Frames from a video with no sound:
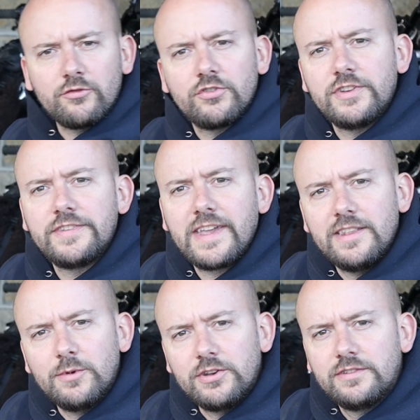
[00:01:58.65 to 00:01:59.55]
rushing to get
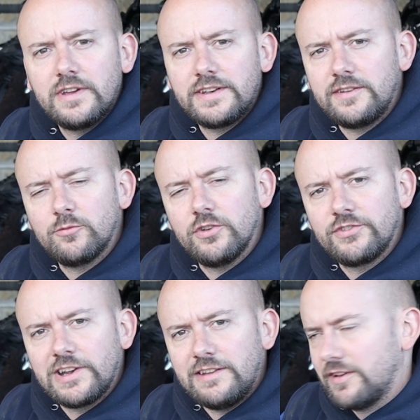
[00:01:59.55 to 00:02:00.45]
them on. I didn't want
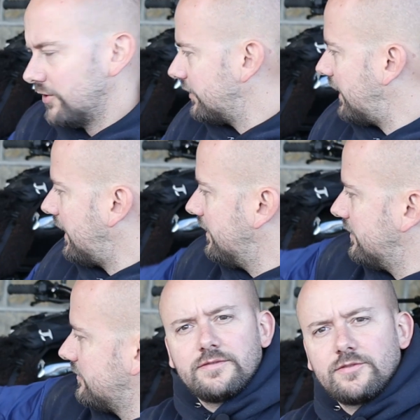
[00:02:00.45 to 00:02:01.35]
to leave it another day.
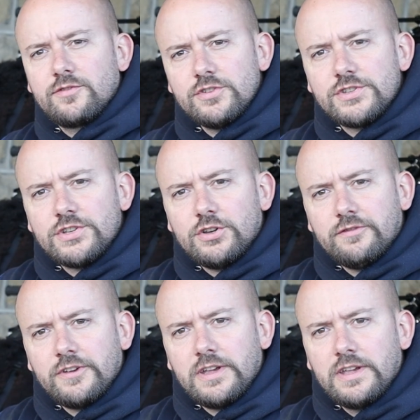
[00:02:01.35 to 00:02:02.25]
Just to
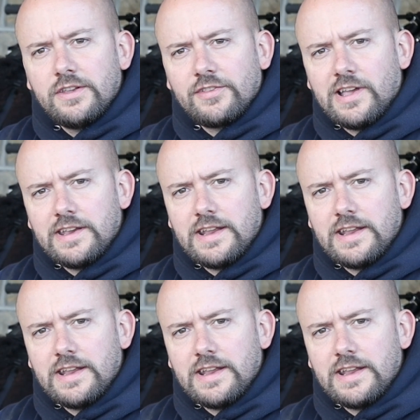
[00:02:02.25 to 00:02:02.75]
cover a slight